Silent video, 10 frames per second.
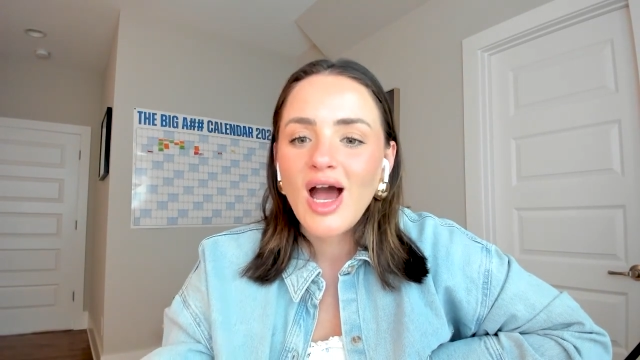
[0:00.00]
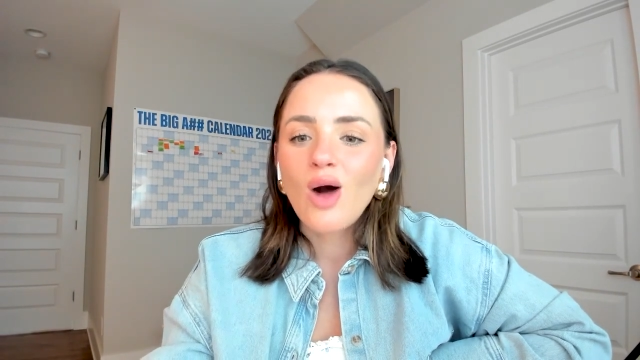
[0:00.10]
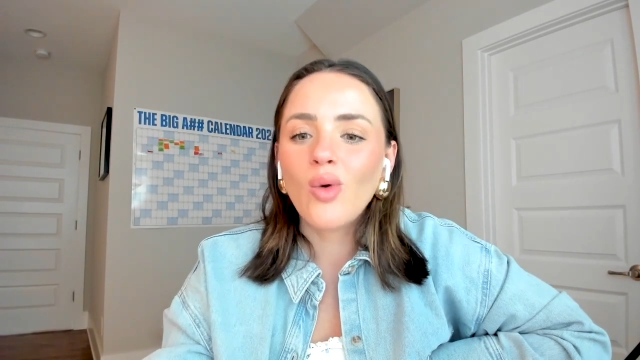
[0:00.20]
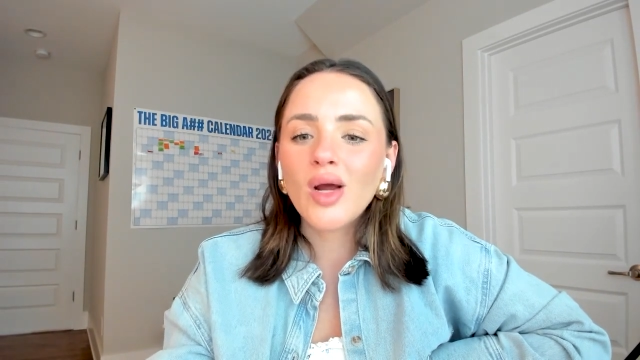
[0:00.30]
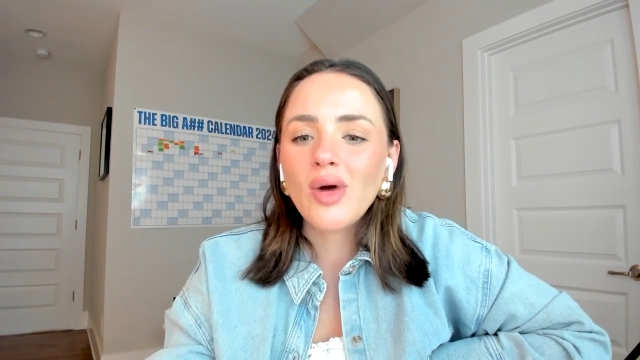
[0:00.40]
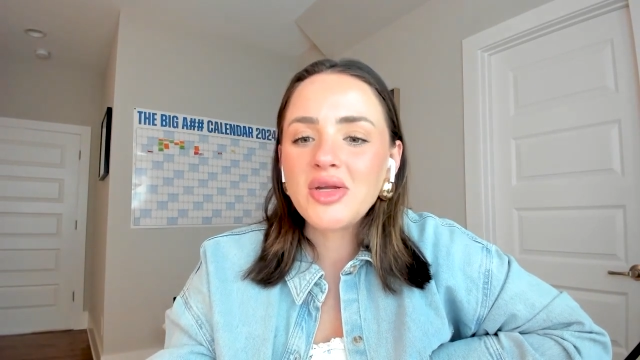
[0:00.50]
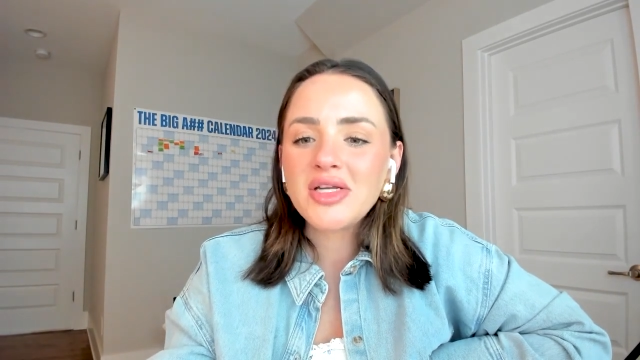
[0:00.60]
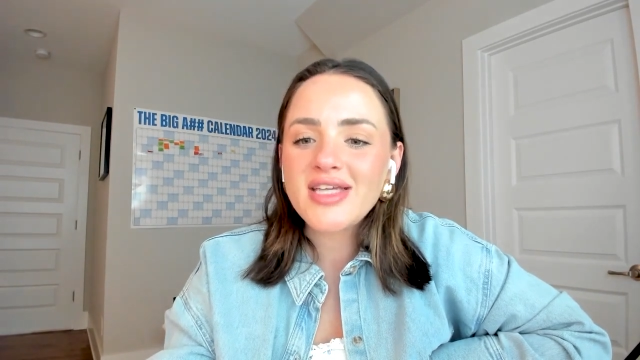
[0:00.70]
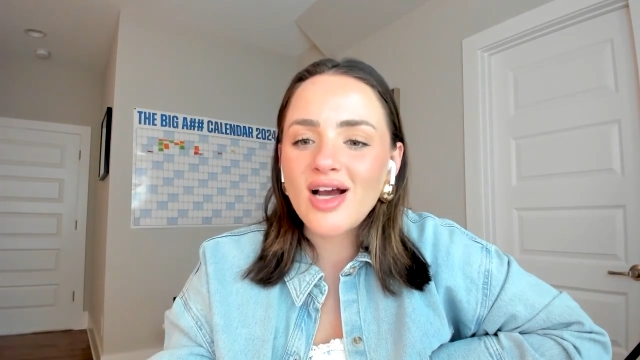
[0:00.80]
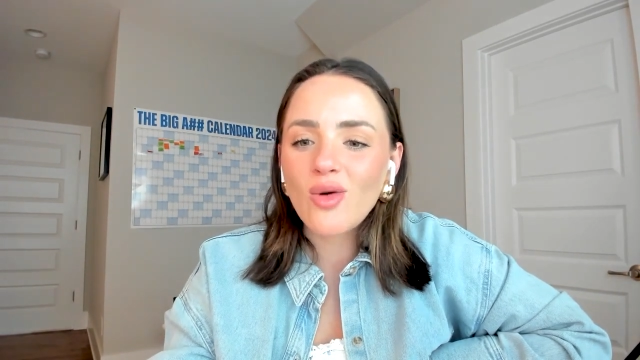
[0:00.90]
What I want you
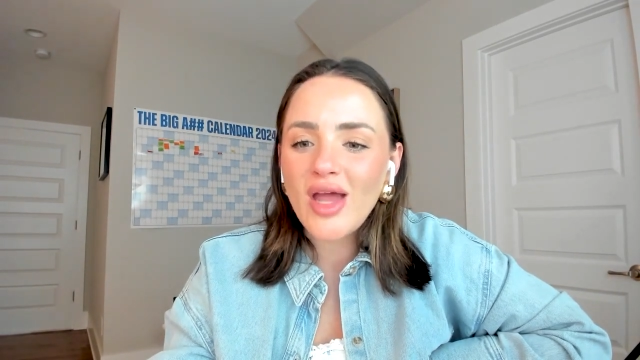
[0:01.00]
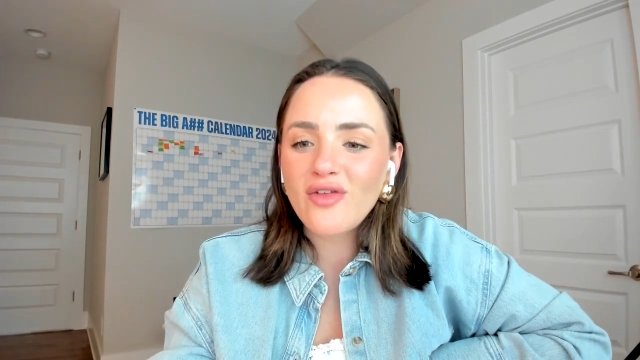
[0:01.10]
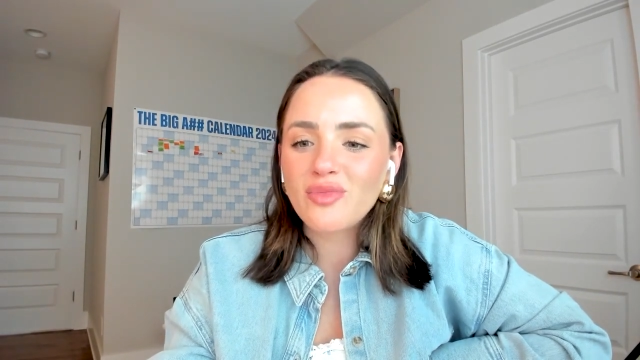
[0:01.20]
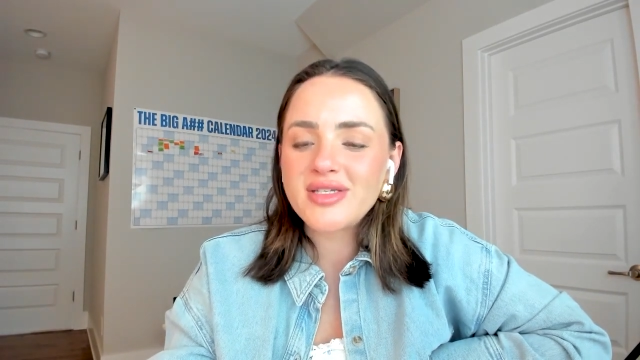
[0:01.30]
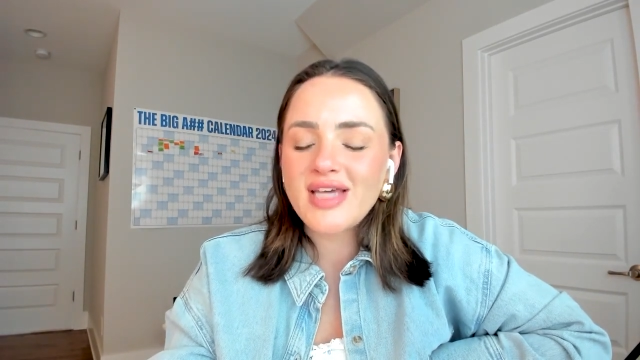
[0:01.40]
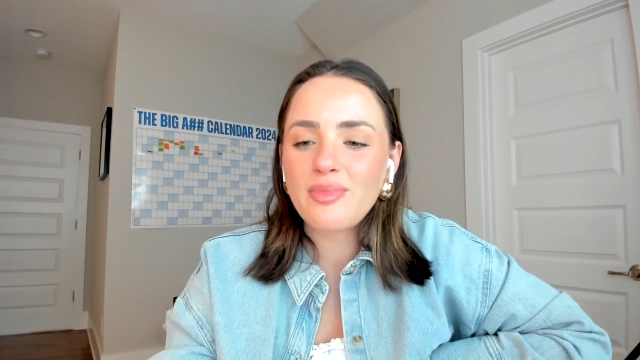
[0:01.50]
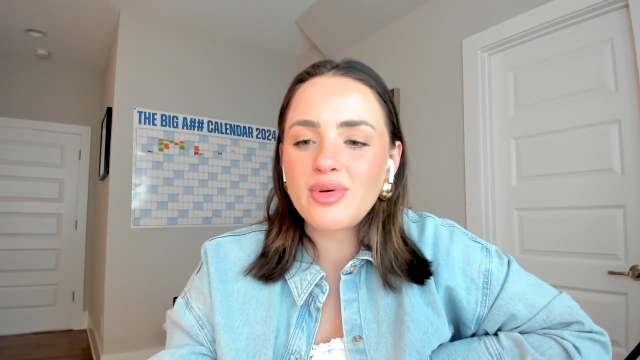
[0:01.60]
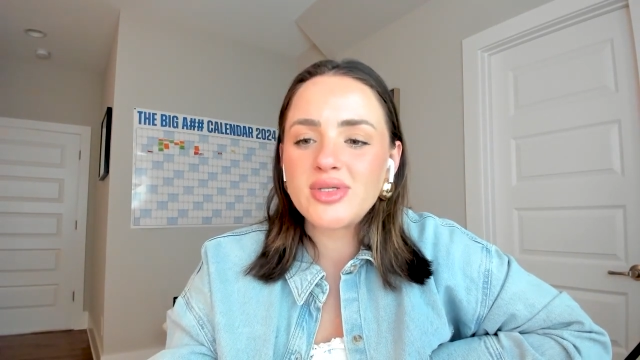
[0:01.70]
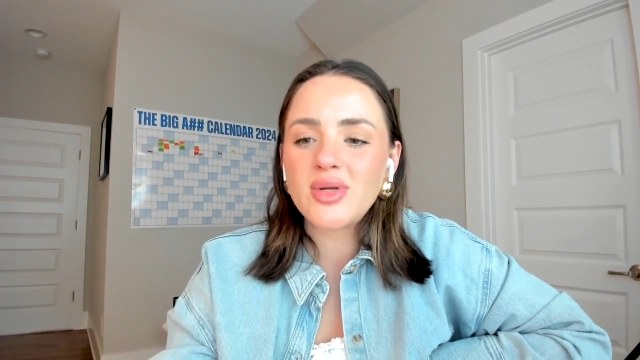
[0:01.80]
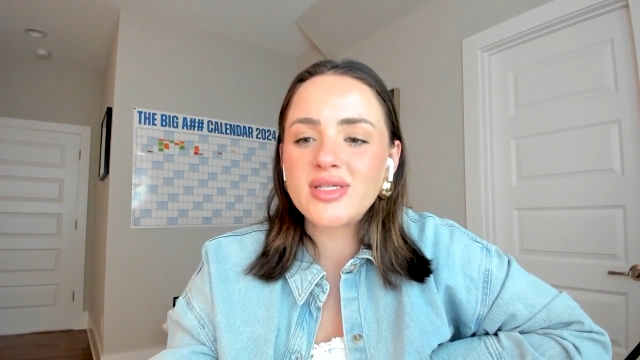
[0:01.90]
to take away from this
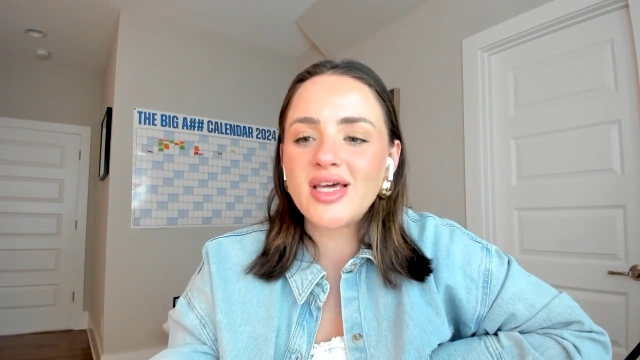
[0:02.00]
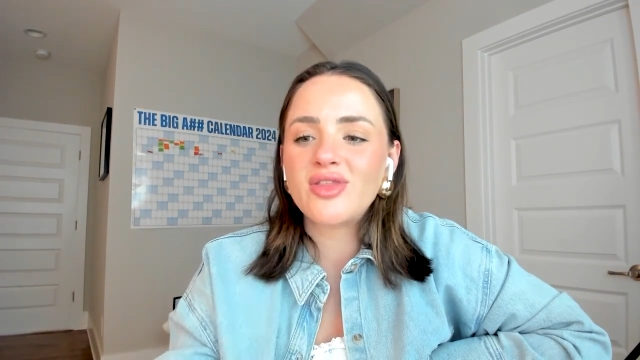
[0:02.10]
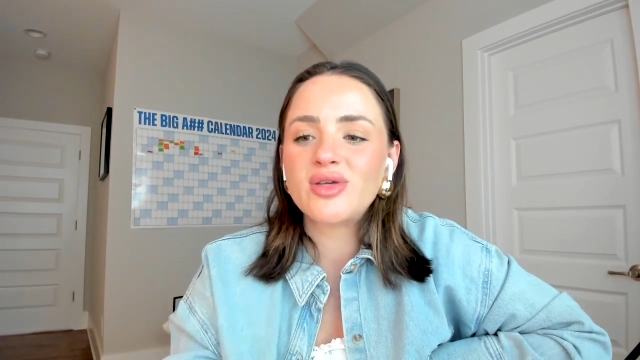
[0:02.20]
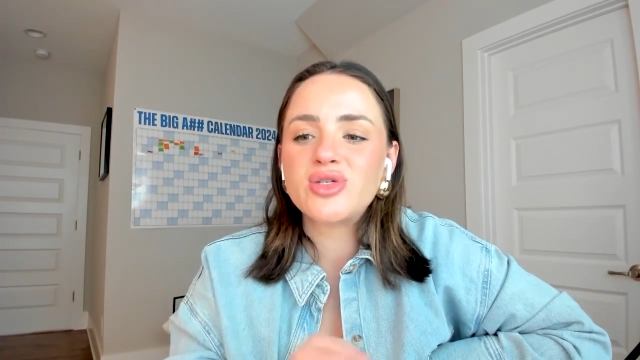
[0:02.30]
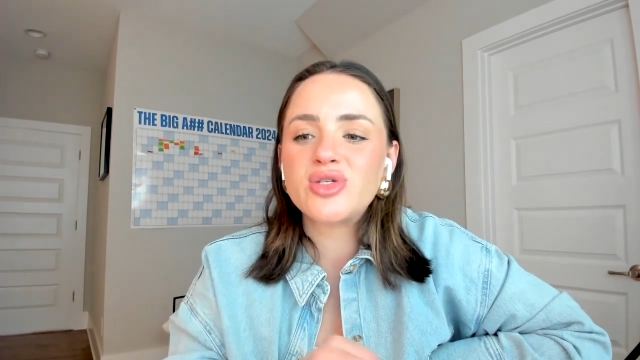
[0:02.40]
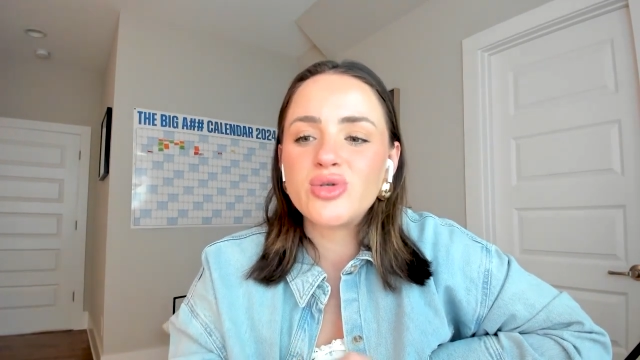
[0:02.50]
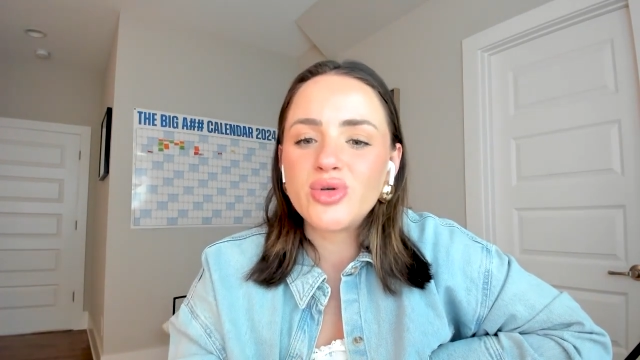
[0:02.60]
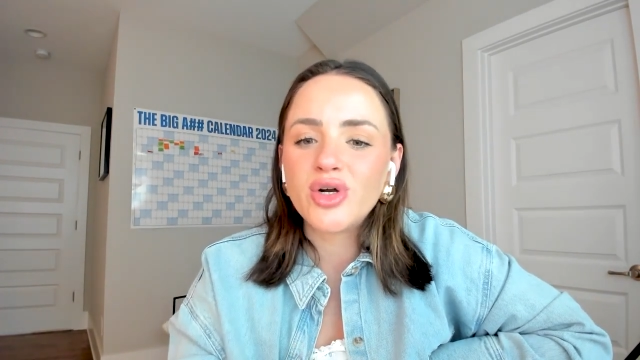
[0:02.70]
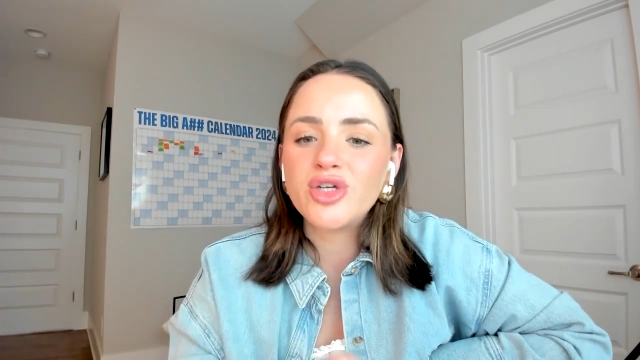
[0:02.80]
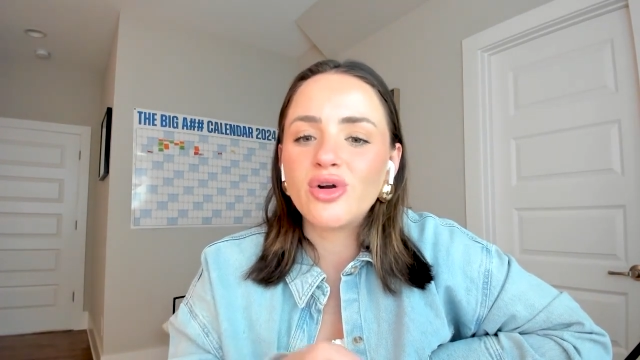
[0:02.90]
episode is that the
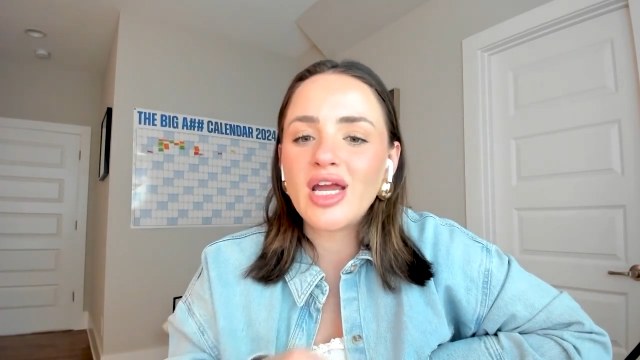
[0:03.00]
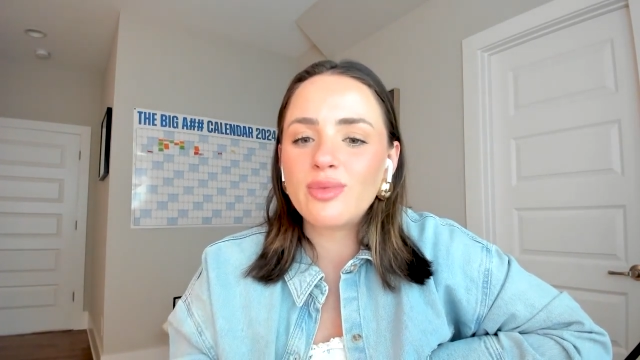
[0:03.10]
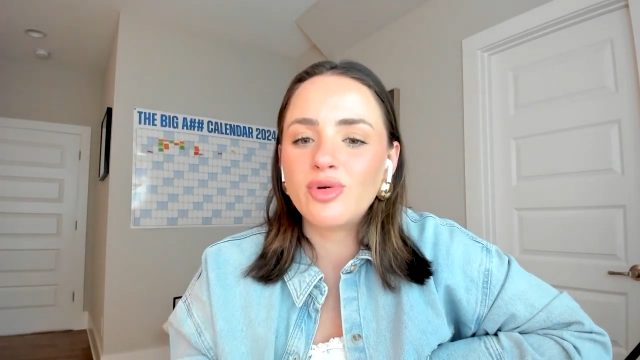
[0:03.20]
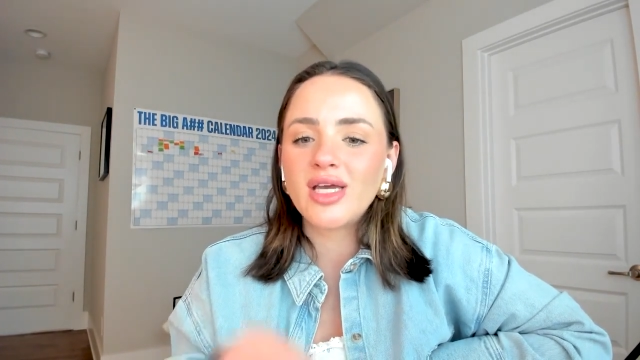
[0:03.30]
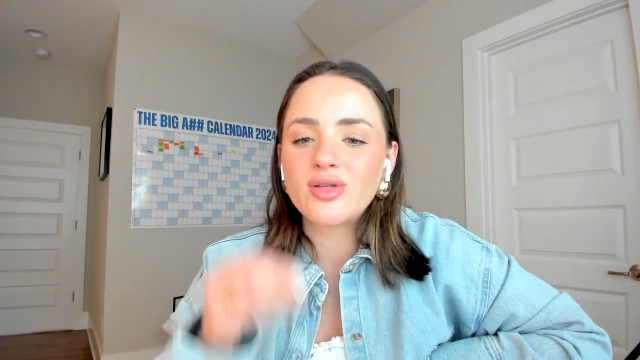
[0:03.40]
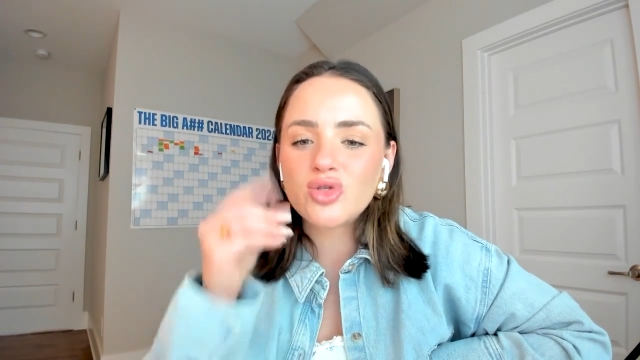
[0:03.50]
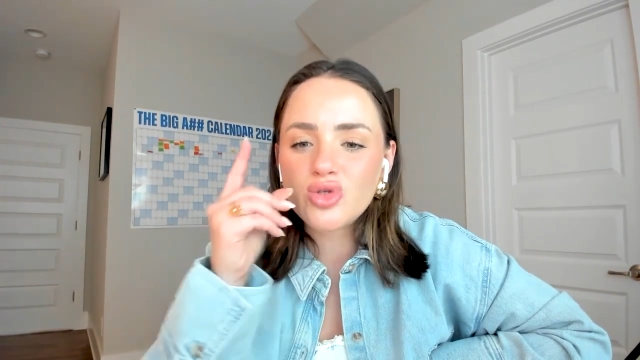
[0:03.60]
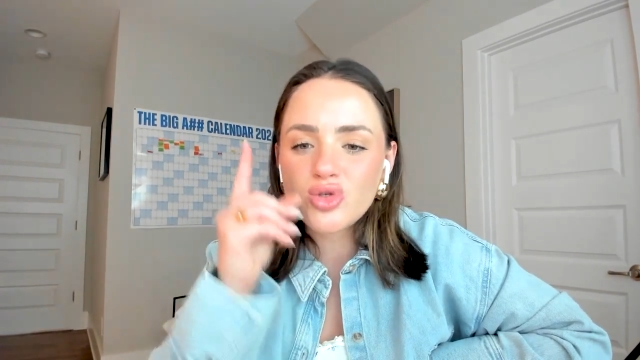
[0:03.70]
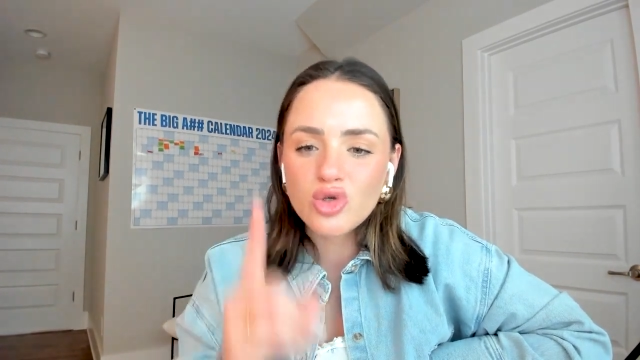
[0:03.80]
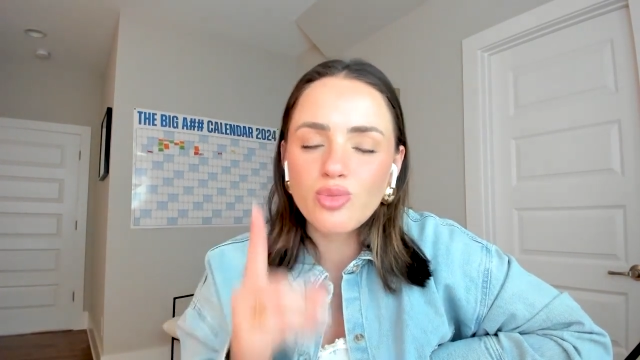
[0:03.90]
sooner you're able to get
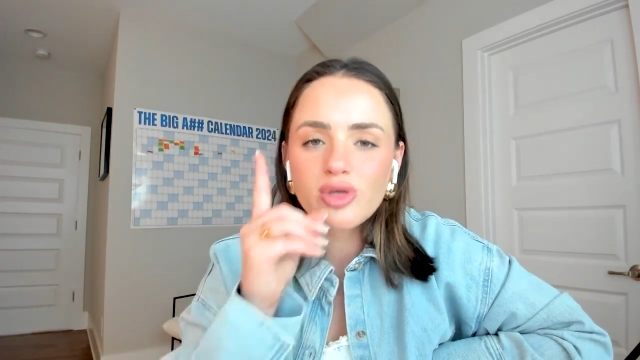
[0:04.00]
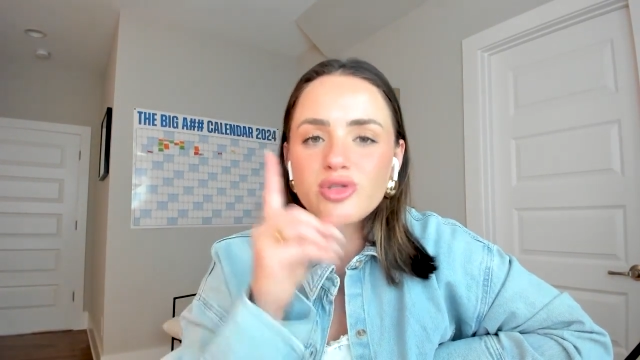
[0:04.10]
super,